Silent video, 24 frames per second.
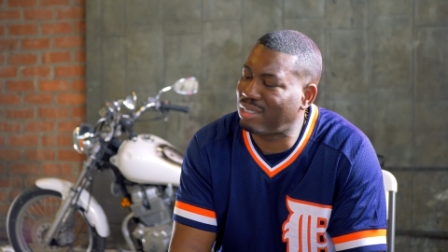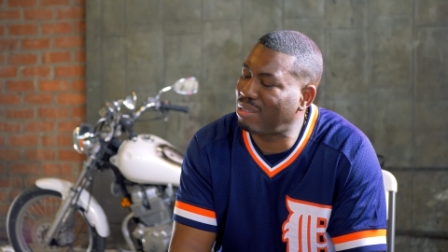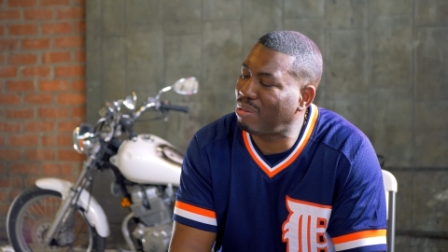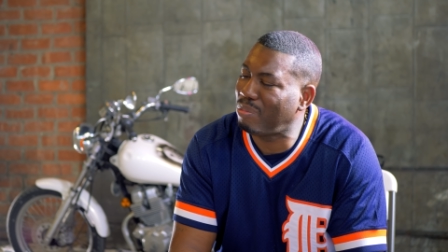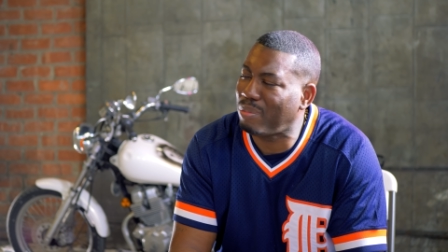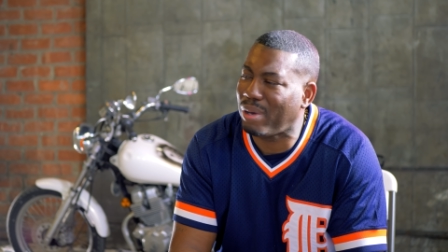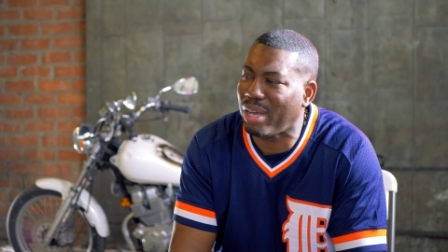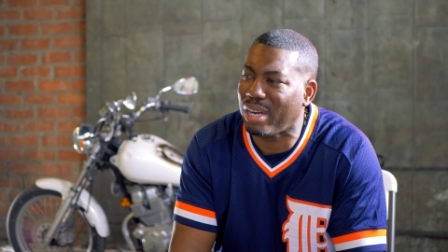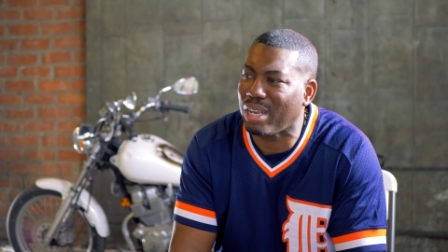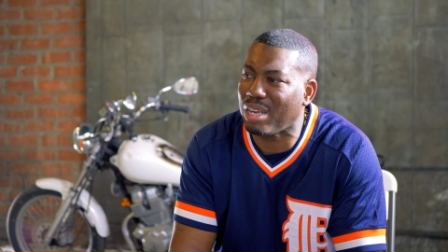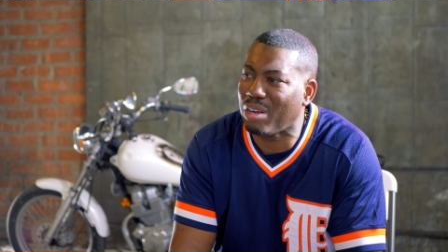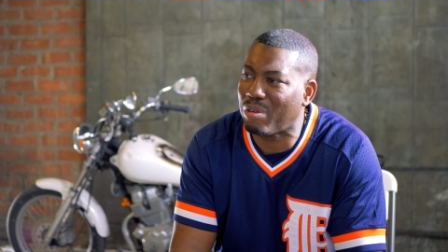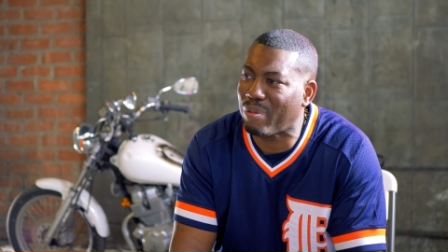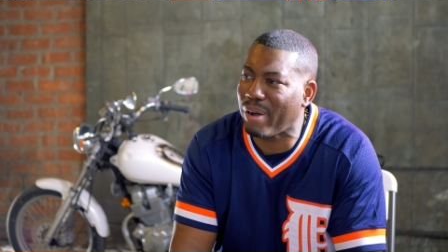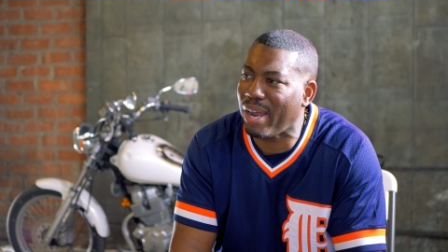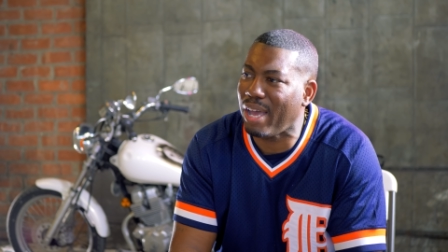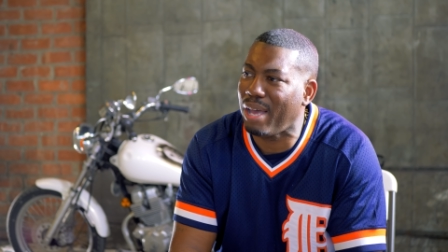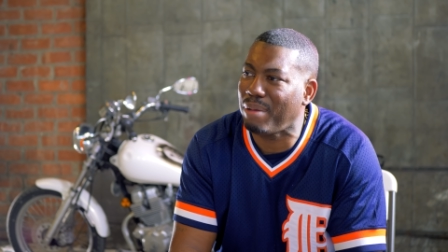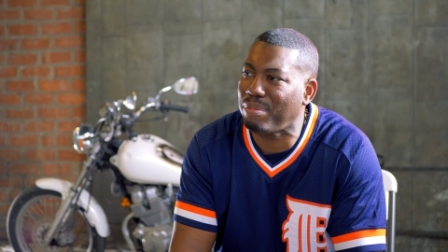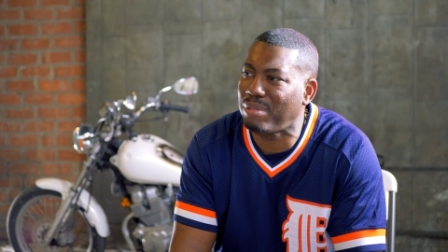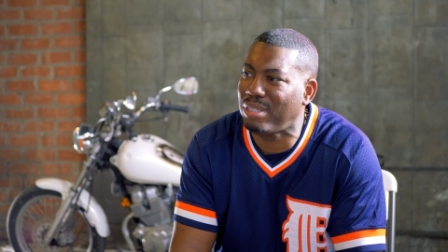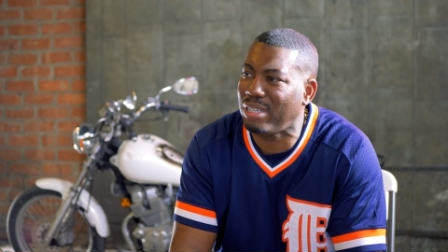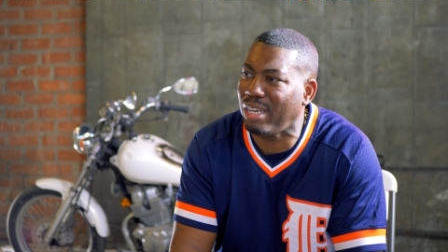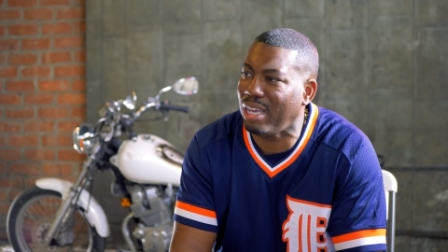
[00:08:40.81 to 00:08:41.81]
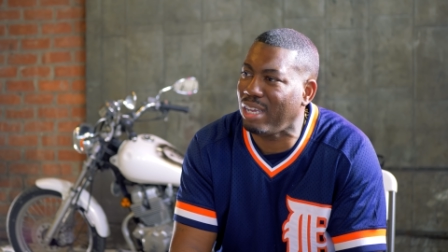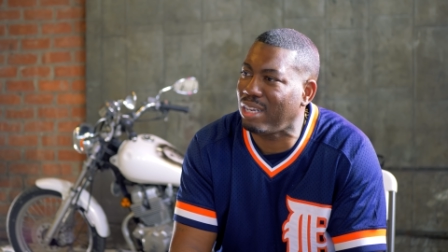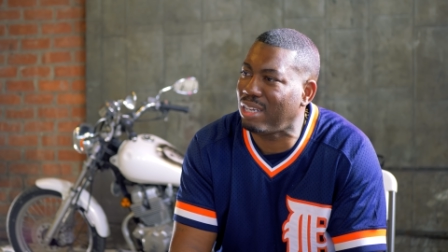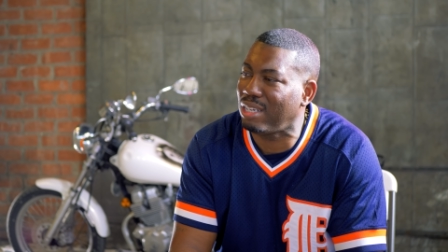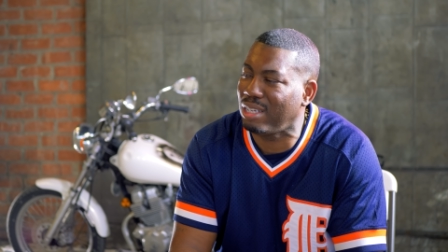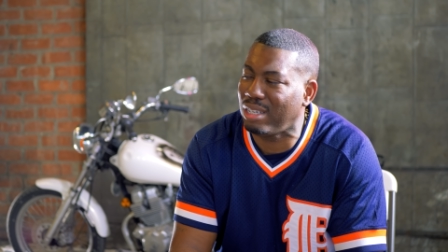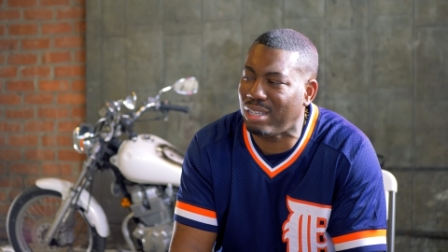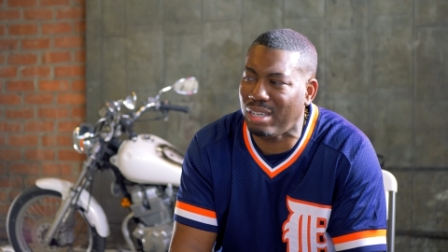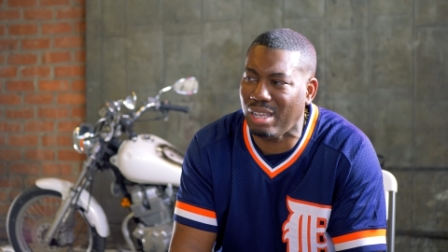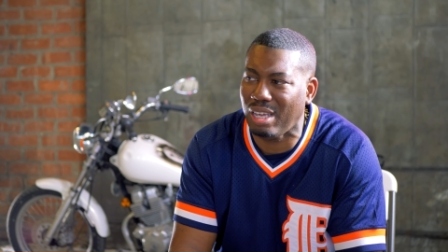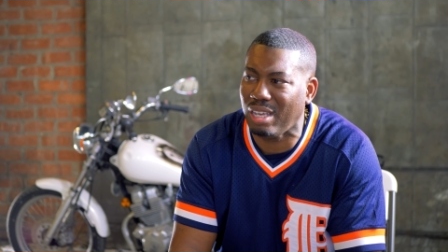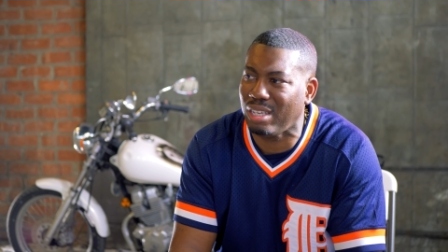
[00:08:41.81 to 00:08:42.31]

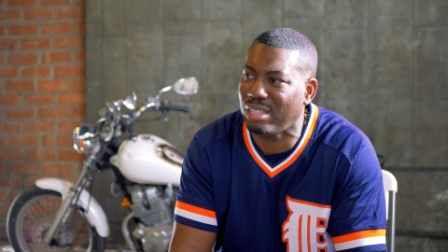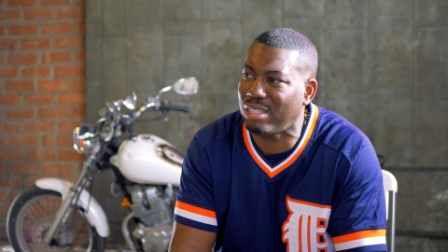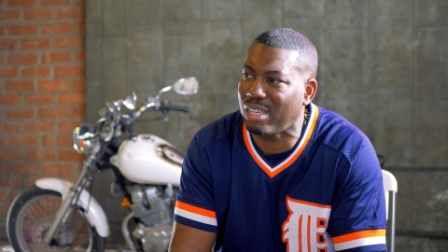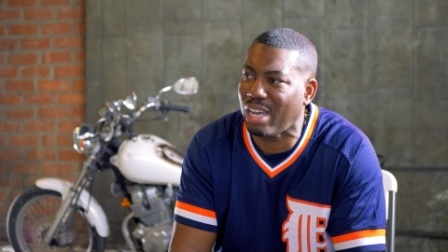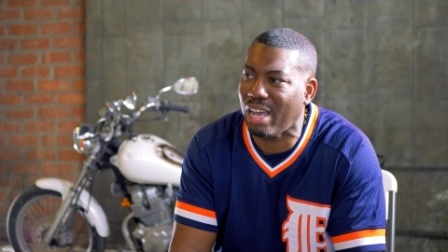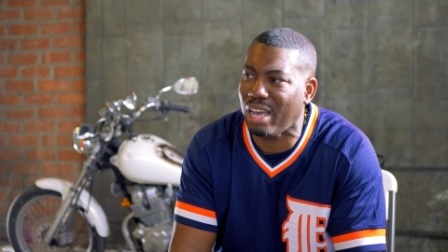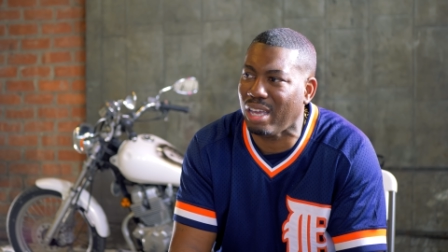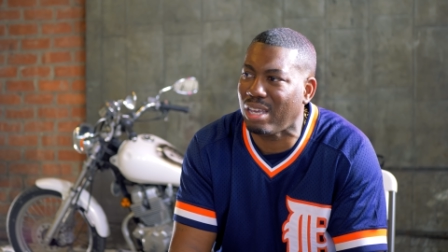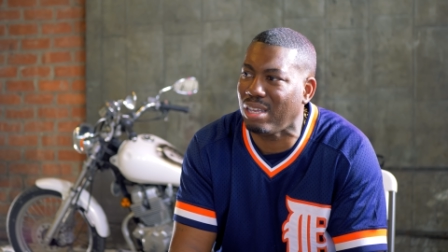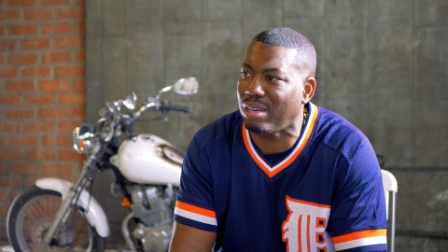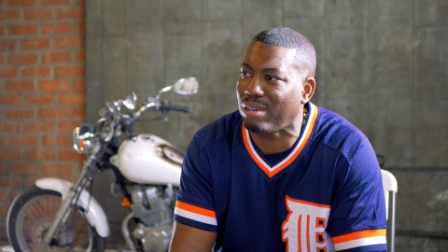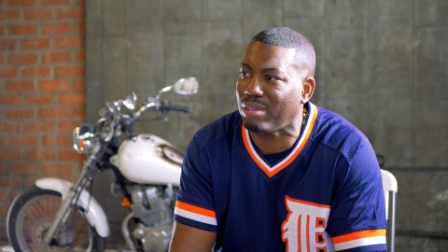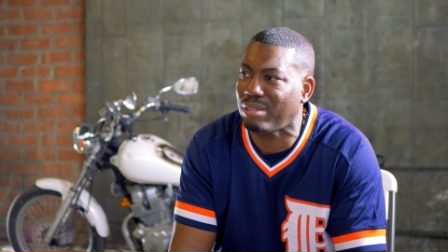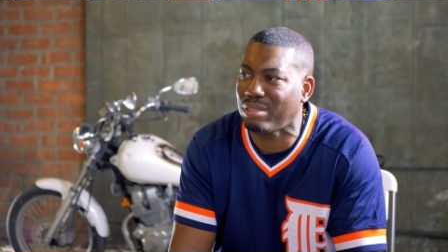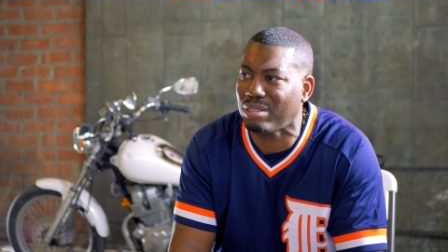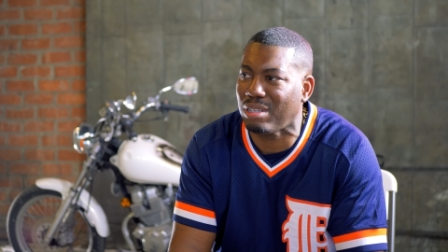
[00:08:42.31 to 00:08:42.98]
Tech Jacket or